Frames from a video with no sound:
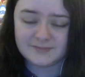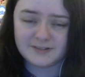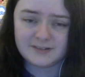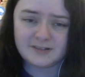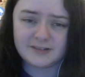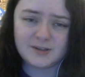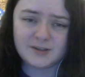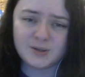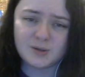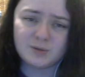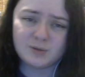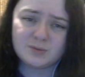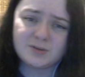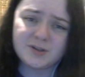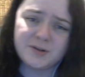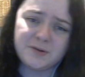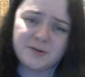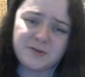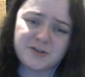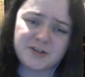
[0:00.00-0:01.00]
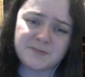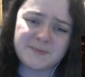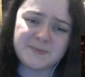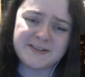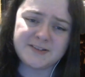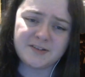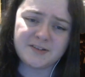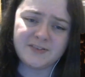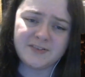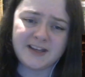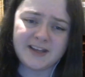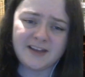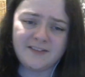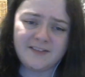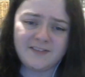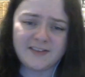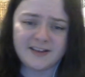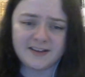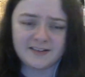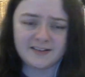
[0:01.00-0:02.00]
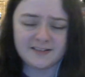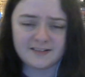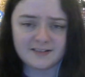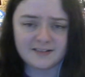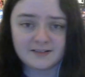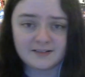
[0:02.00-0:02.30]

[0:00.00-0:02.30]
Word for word: Oh, don't just be so forgiving.